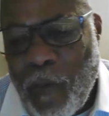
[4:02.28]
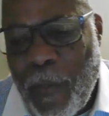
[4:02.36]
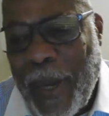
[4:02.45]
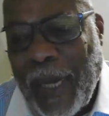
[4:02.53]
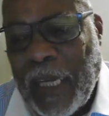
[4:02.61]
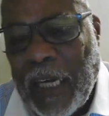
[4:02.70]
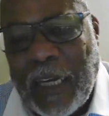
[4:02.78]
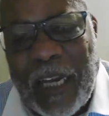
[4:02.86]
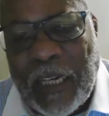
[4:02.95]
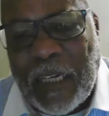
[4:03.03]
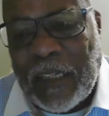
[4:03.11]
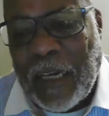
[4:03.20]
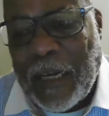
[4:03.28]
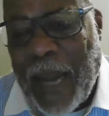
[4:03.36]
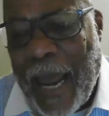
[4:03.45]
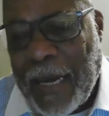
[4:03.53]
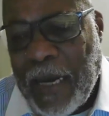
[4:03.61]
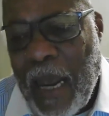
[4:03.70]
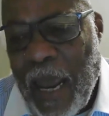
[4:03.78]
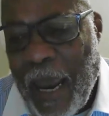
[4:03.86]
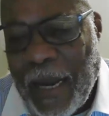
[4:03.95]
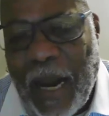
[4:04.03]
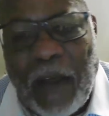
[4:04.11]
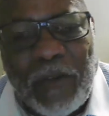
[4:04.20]
for being in attendance tonight
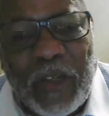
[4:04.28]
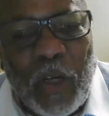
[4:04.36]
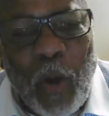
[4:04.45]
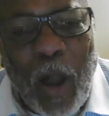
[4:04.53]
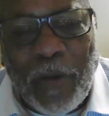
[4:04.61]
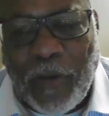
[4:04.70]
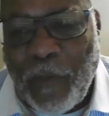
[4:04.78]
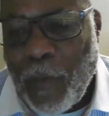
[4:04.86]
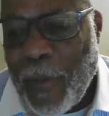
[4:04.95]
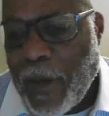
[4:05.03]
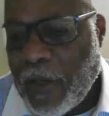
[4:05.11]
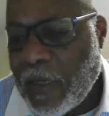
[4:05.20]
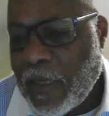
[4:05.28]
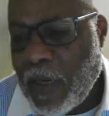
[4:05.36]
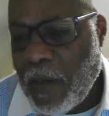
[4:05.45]
and I'll see you all in a few minutes.